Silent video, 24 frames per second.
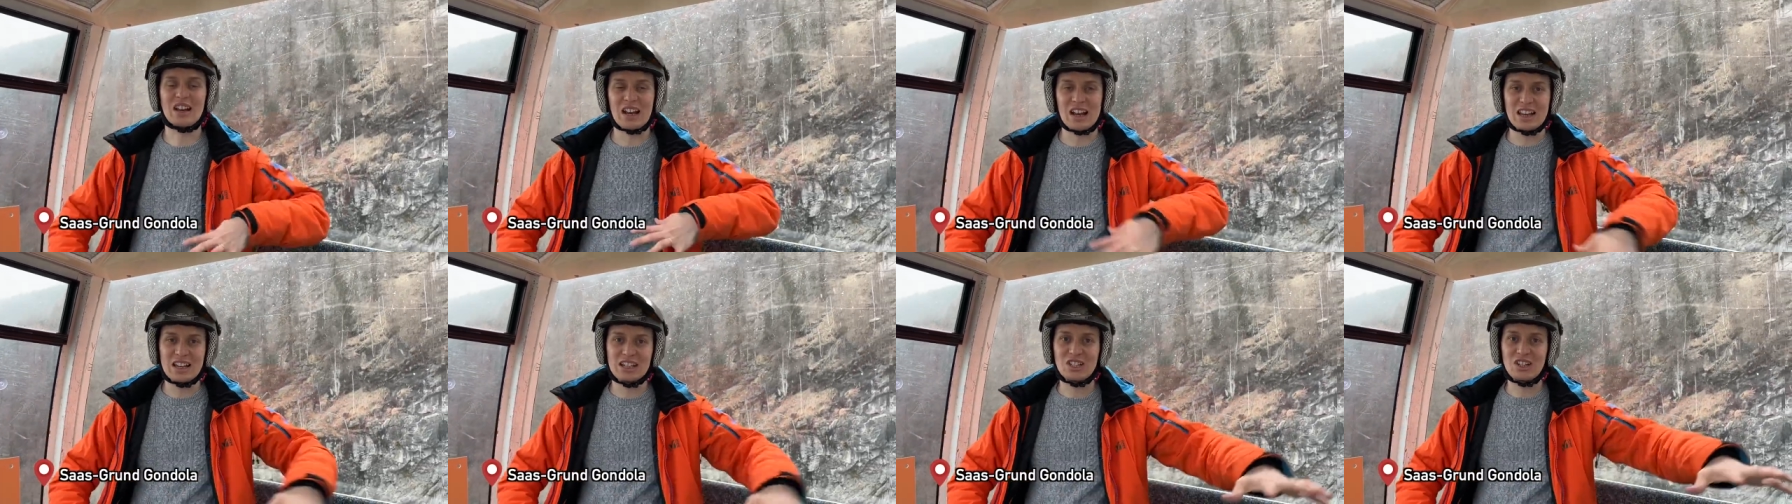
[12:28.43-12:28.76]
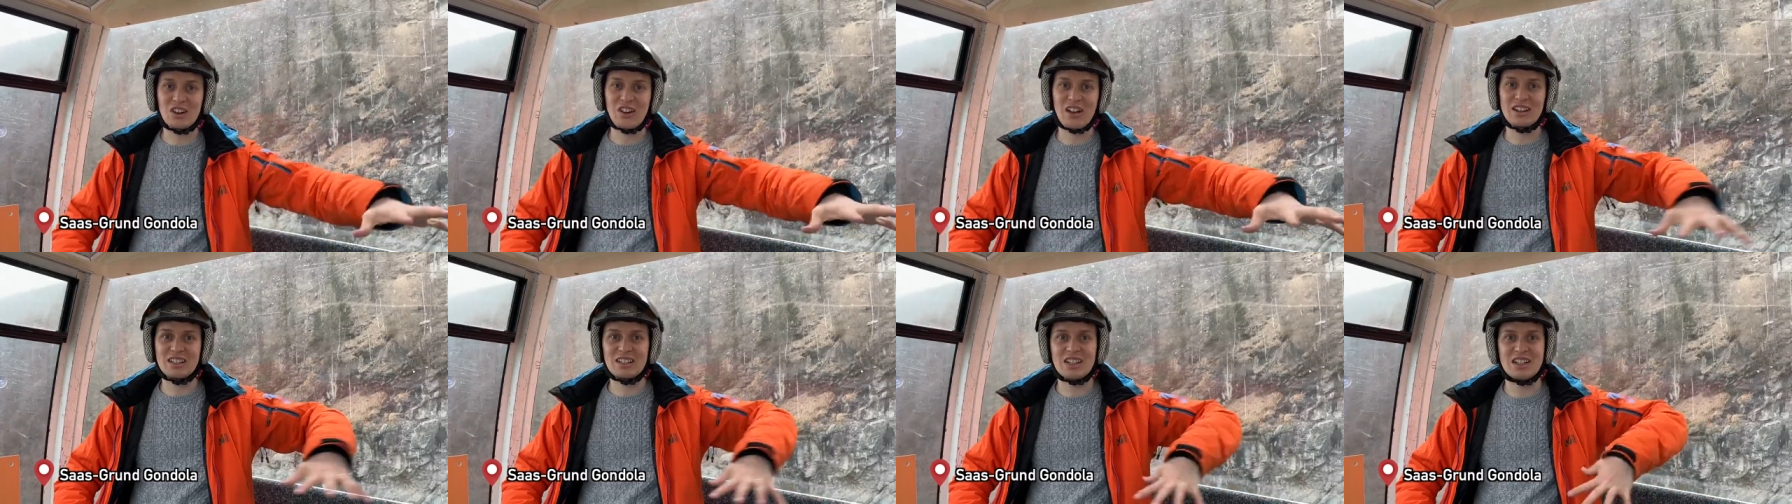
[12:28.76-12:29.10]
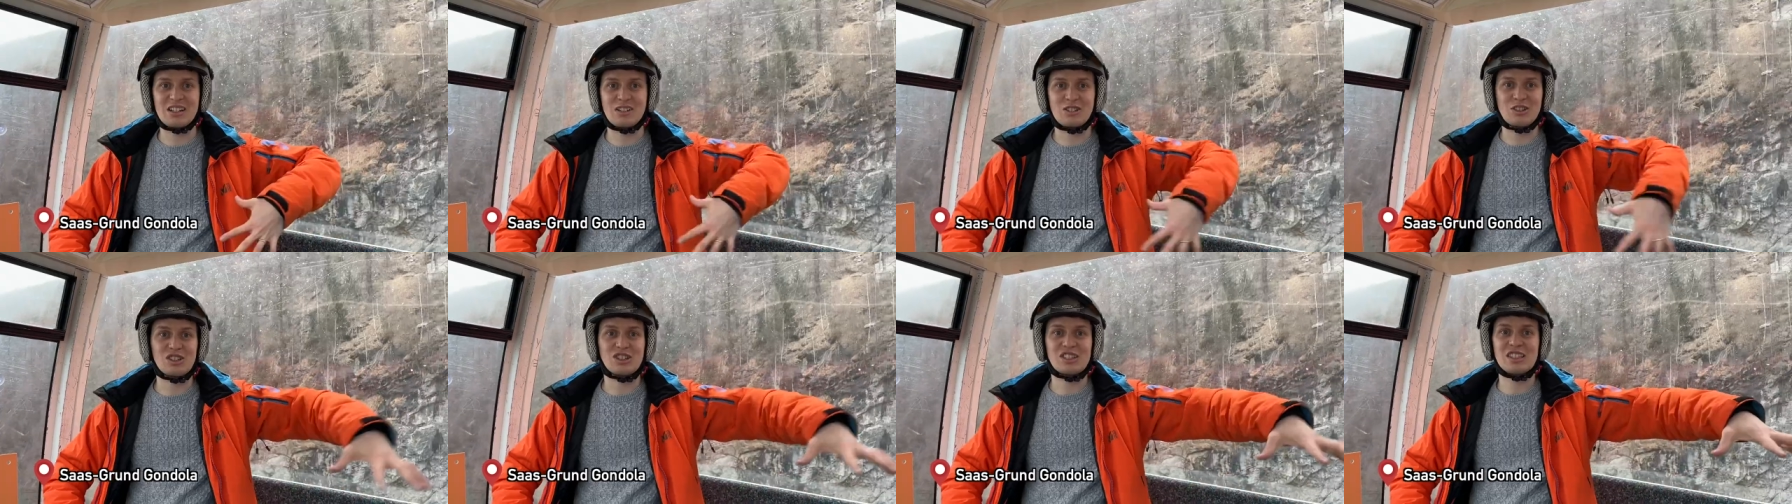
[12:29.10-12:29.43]
glacier
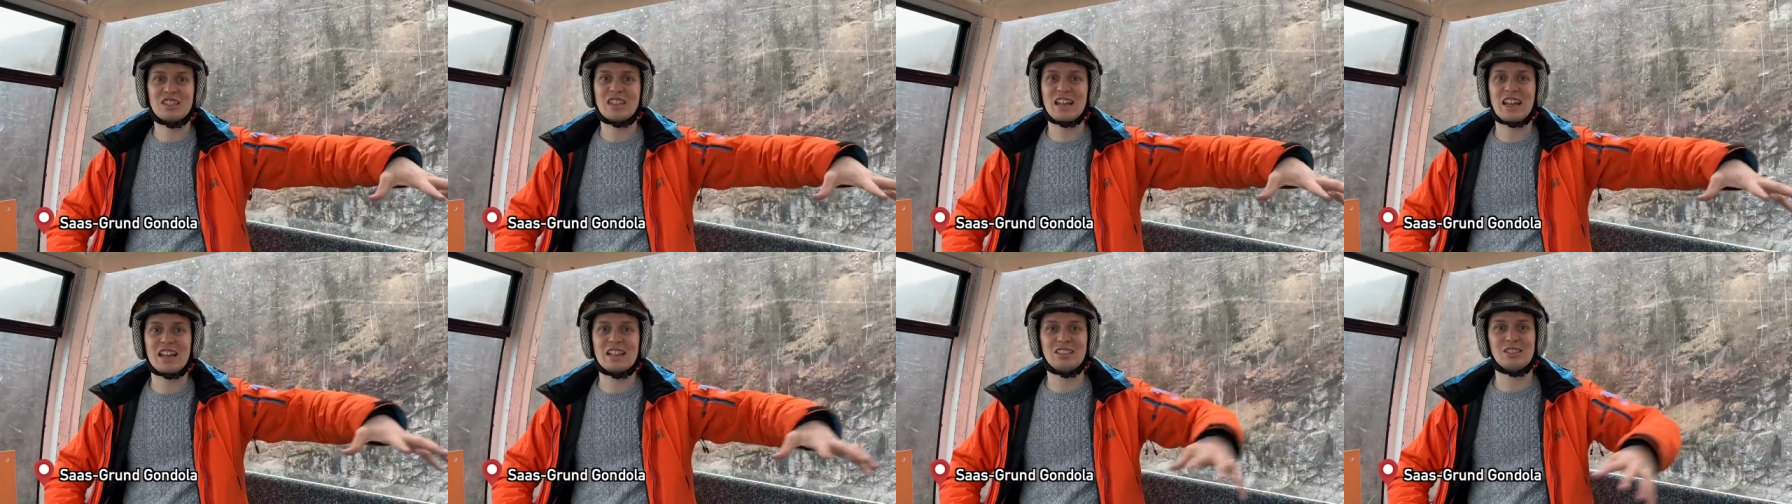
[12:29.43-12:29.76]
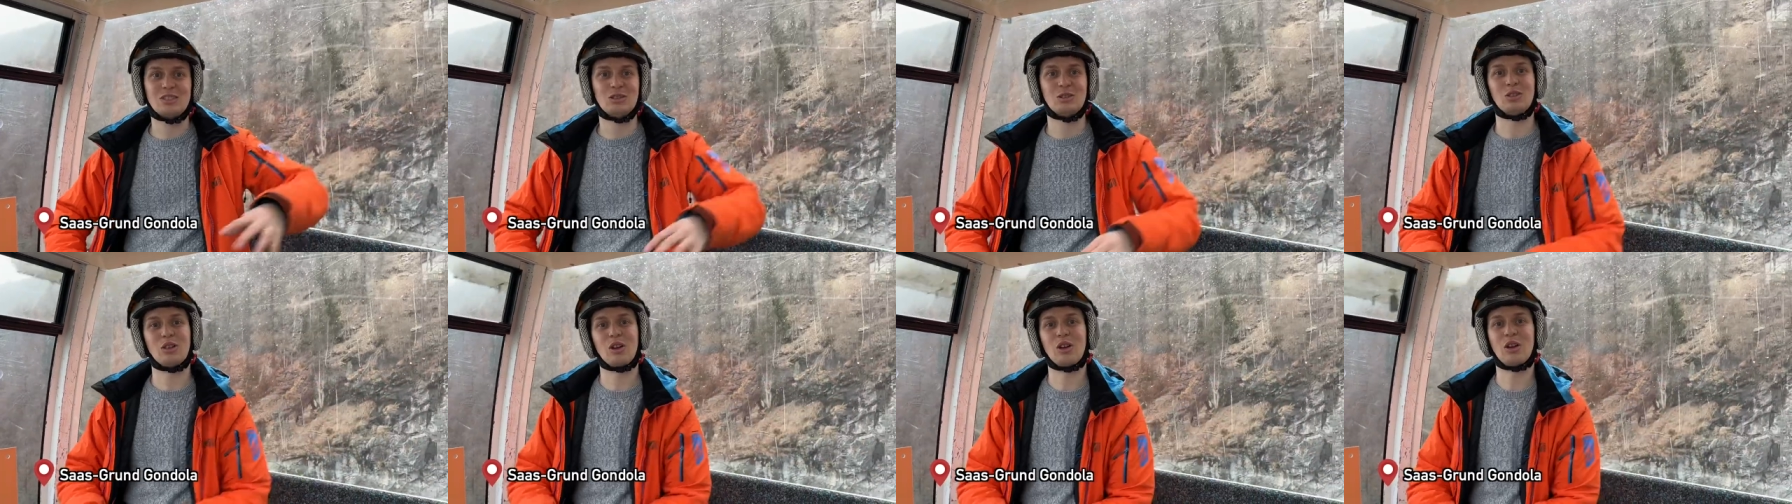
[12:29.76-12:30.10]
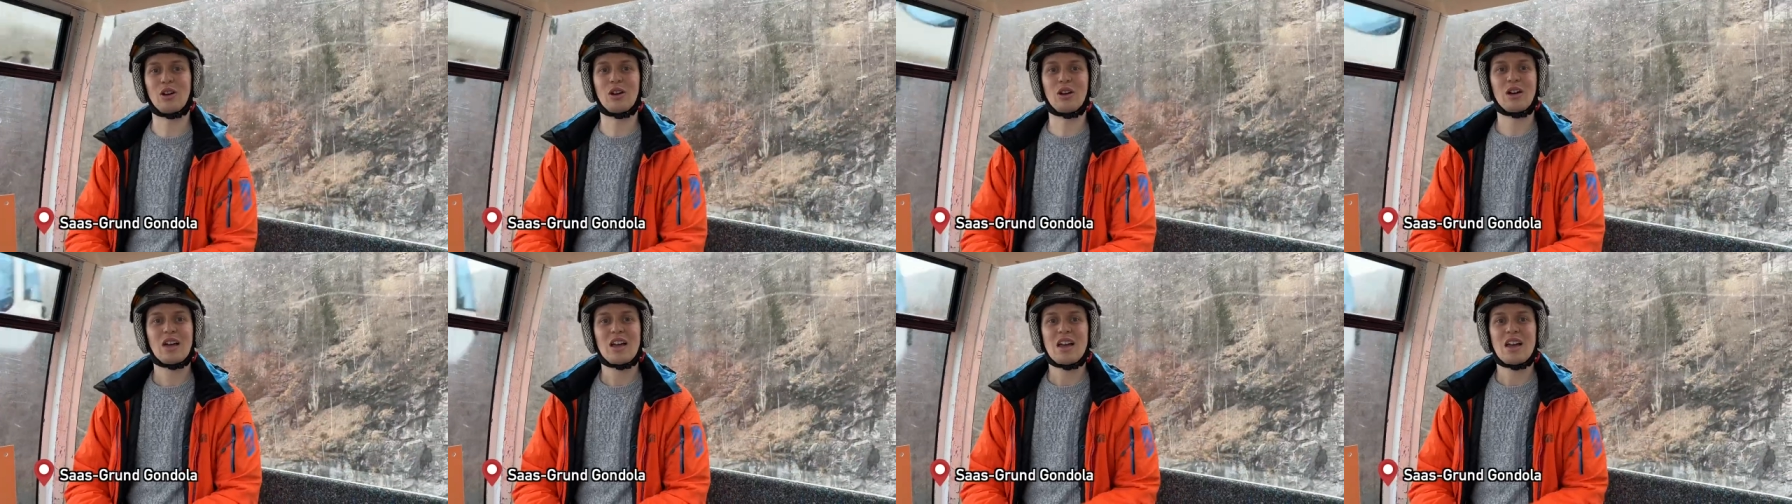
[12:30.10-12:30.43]
actually just next to the